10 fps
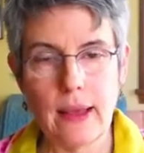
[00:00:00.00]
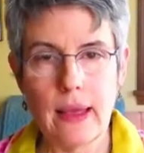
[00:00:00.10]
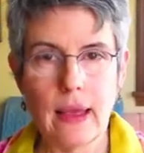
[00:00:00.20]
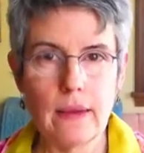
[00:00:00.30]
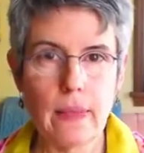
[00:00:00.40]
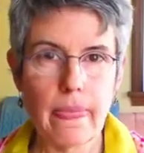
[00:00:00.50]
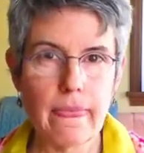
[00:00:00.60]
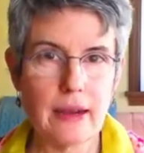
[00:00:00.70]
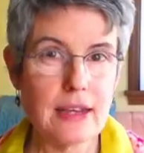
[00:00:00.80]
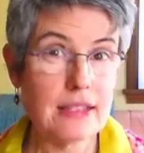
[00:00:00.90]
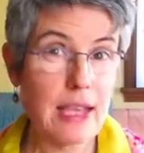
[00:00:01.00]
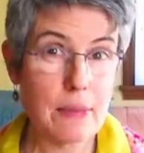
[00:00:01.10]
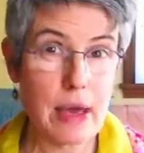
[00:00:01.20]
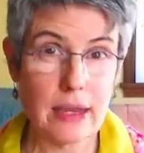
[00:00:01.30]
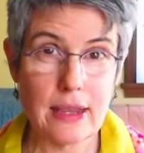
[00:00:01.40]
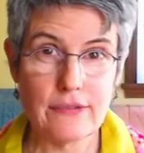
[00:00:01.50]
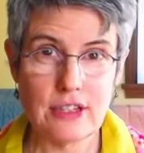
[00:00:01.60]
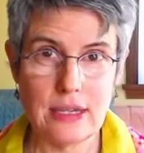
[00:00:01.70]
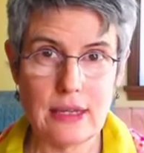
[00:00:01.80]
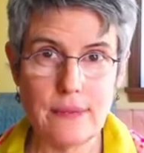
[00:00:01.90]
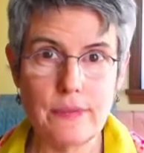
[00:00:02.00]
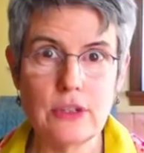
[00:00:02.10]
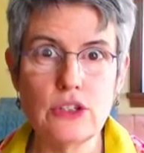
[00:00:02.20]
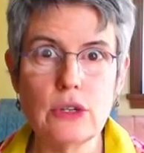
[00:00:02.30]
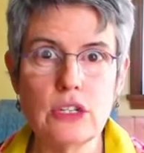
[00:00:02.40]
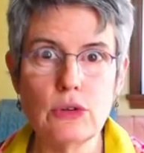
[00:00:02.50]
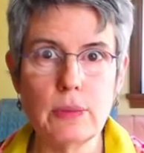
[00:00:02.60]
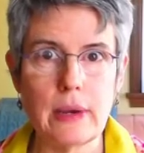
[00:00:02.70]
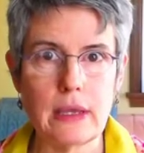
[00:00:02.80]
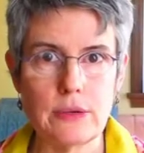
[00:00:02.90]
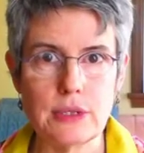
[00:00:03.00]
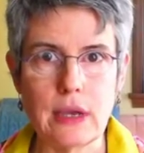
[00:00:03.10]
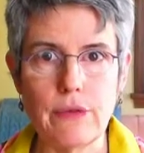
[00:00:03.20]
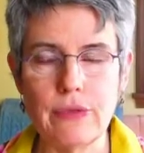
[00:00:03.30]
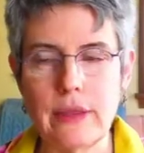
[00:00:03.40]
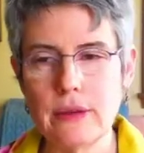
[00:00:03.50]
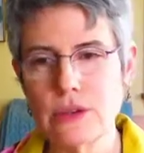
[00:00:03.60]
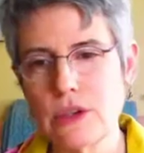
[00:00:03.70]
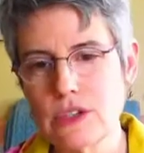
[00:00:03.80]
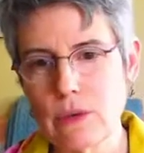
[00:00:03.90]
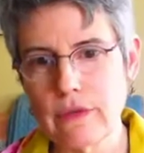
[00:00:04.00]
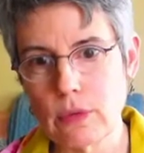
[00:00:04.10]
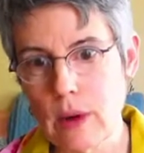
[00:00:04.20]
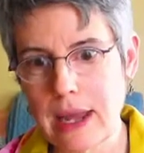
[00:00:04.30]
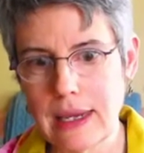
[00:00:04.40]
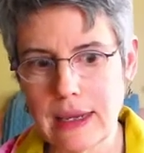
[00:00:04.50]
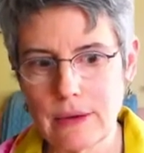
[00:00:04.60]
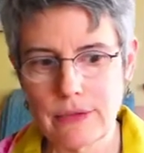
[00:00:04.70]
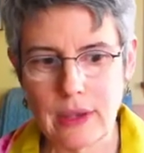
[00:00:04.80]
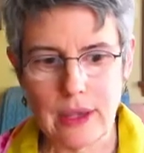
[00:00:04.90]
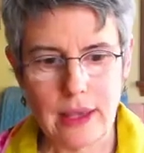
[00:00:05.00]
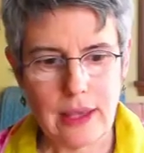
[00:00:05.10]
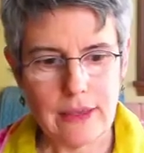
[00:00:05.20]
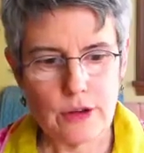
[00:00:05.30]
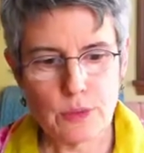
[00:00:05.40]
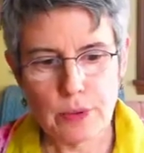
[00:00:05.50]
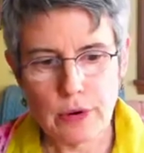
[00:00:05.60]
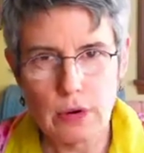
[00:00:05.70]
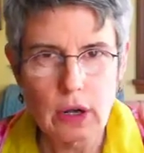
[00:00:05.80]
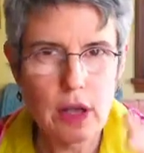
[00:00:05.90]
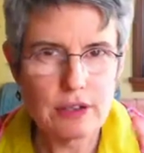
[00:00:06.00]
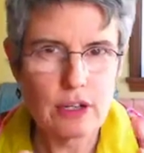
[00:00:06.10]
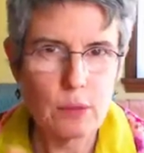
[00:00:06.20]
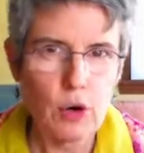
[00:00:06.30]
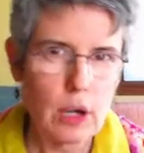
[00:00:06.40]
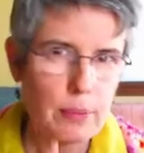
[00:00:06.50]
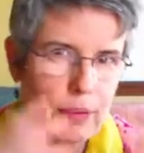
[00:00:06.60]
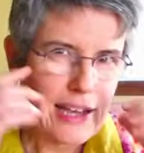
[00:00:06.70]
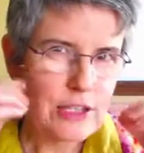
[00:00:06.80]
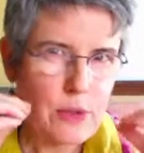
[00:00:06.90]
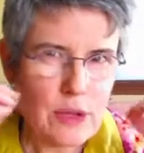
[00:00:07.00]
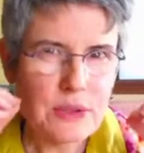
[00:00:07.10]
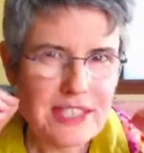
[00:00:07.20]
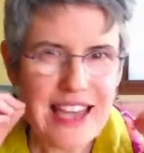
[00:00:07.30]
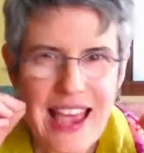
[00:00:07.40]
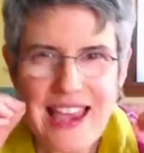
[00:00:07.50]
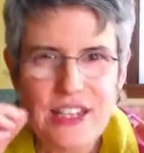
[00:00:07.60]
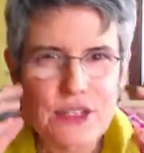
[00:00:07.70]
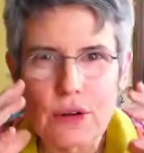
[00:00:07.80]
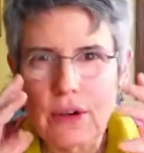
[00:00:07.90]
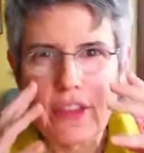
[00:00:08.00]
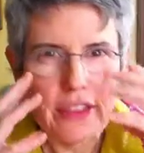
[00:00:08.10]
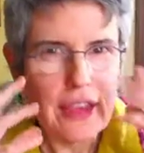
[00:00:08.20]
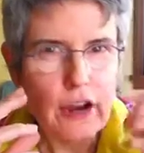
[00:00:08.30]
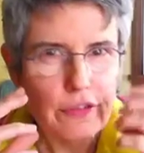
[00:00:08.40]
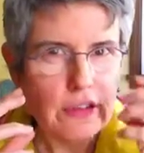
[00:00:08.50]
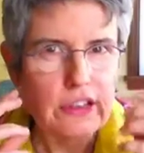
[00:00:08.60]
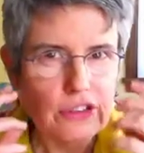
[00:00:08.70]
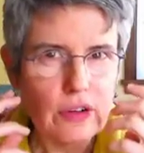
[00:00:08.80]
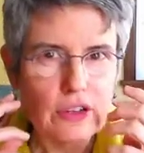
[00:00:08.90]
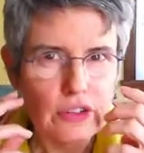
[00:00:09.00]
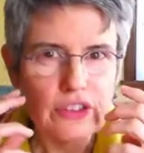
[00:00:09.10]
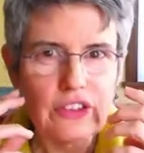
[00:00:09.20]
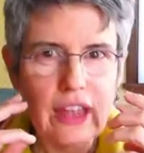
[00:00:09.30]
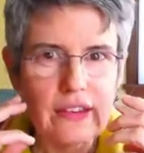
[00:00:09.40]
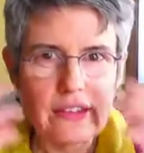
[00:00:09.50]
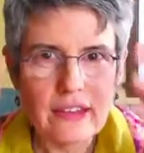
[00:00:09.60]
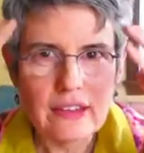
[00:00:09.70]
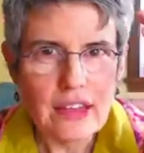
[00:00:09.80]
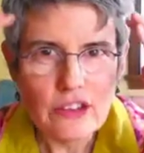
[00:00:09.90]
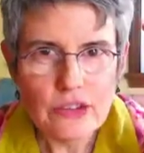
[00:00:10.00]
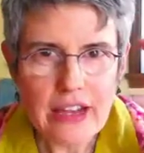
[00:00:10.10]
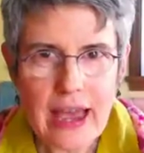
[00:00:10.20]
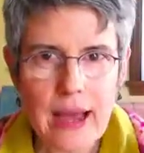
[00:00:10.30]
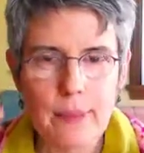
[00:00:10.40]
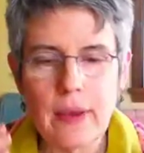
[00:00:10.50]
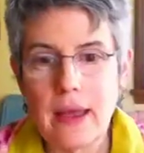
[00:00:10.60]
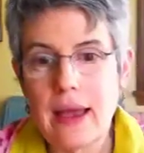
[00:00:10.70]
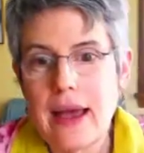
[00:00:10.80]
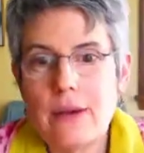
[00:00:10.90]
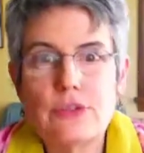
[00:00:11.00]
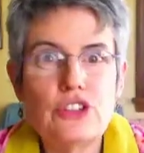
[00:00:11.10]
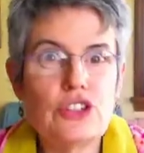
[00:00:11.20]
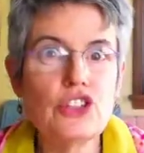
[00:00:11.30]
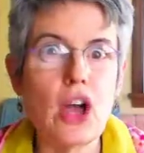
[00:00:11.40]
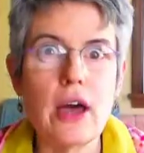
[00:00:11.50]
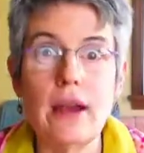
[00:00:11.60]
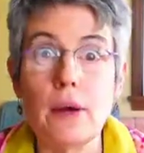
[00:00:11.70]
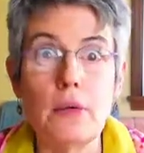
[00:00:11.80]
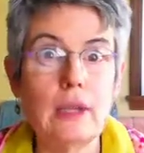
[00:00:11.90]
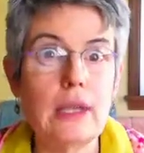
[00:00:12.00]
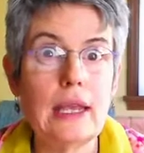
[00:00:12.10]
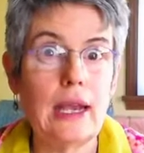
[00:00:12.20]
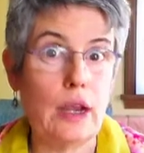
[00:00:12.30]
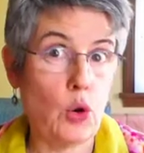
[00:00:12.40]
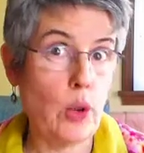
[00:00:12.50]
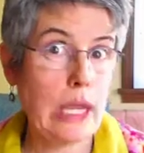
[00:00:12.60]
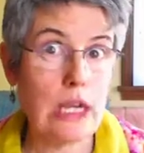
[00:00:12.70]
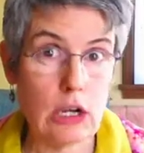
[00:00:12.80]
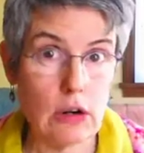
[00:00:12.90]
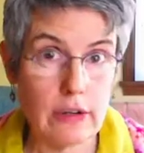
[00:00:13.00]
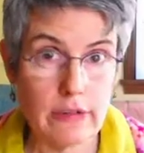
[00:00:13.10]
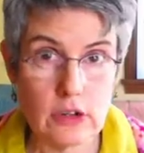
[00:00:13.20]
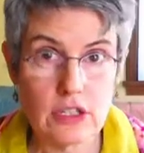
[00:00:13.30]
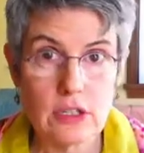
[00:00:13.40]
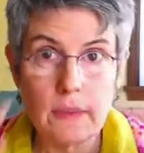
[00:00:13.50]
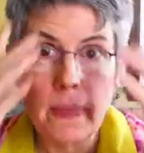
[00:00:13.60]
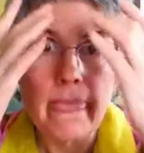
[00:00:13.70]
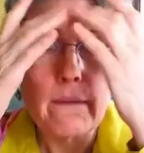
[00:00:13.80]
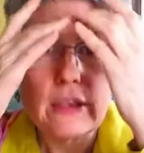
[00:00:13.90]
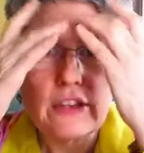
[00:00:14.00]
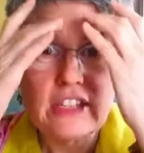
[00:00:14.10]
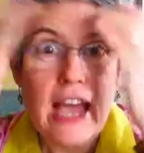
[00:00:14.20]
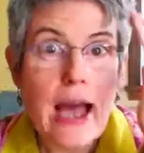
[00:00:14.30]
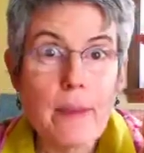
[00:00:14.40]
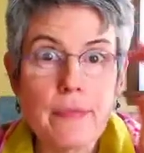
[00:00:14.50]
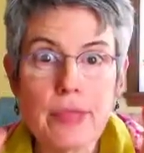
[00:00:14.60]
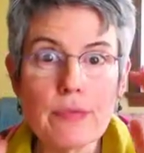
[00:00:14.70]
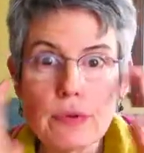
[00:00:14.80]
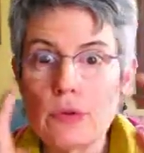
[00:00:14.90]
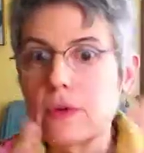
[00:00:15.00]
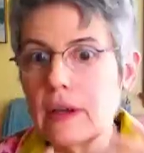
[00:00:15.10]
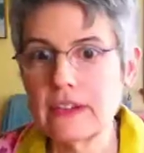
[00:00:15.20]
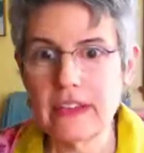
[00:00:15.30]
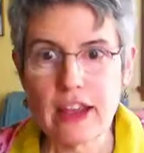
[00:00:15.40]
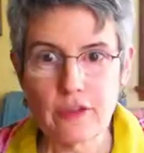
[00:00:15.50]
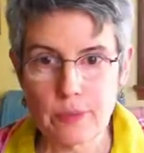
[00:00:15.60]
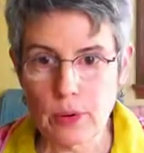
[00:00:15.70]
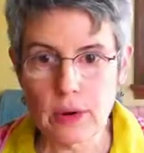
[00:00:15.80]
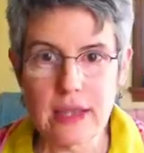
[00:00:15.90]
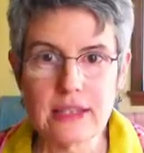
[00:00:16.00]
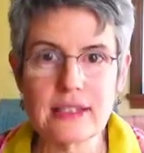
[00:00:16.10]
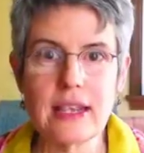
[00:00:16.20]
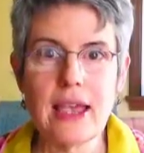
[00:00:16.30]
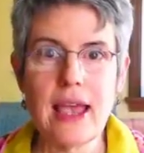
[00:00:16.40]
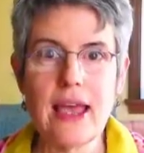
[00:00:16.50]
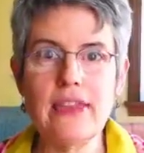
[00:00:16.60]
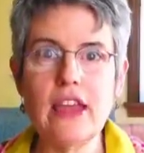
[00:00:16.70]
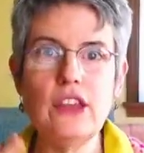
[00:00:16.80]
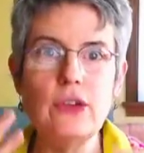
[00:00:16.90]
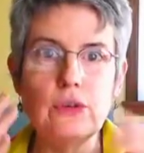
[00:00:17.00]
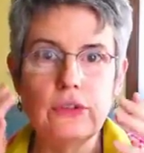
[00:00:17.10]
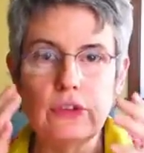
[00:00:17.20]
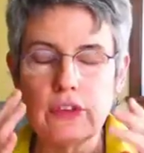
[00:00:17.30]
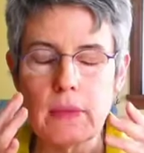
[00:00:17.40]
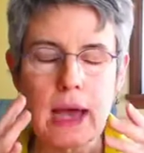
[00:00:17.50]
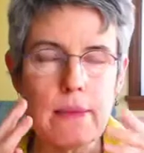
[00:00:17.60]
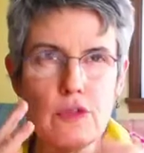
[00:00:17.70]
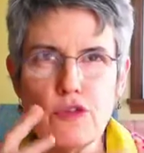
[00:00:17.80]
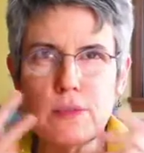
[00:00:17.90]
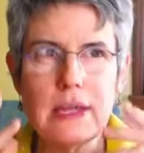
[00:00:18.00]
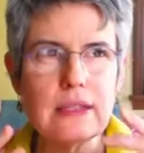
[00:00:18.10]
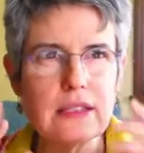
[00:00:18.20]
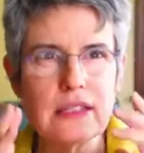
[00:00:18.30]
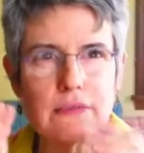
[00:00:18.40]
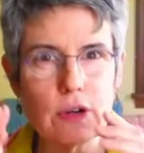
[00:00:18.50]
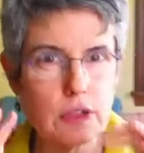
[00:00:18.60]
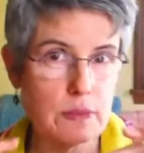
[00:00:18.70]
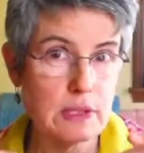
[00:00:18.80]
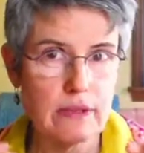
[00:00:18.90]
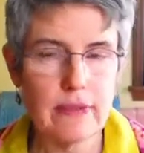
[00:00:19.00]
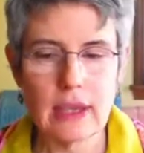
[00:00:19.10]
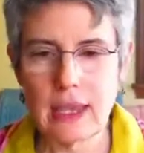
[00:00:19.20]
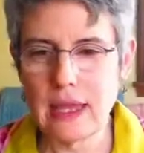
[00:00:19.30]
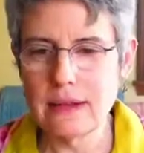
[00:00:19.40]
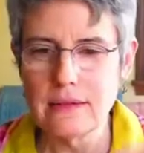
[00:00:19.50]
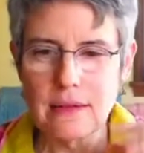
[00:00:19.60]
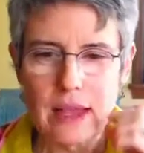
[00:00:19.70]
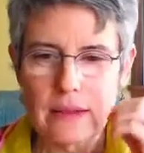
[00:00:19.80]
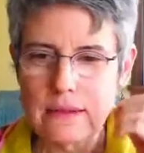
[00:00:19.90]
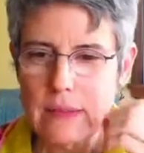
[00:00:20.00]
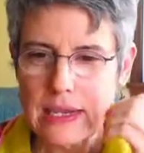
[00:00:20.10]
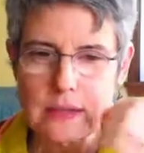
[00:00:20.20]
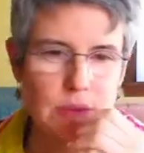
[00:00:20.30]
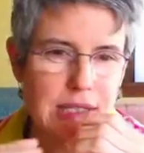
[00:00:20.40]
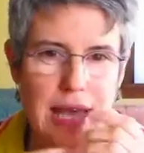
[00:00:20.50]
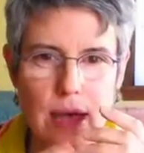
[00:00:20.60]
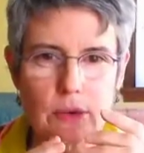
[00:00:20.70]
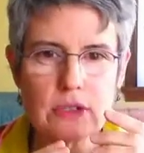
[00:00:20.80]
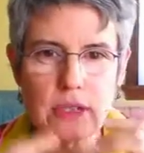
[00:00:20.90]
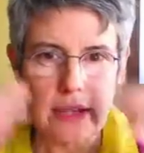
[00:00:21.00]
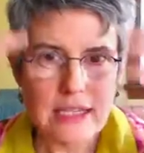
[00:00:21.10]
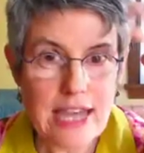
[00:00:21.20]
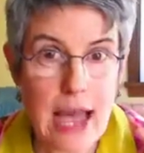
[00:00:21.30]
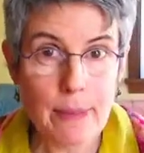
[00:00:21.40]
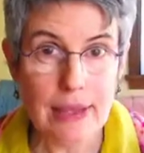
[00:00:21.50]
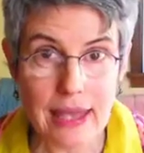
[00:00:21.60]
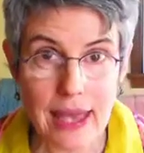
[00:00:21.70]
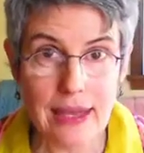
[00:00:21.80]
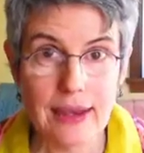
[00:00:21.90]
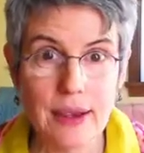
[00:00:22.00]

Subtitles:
And the nice thing about EFT is you can do it by yourself. And there's also a variety of there's protocols that are more complex where you say certain carefully structured sentences as you tap. I was just taught a really kind of quick and dirty version where you tap through a set of points, and then you do some eye movements, very specific, and make some sounds, and then tap again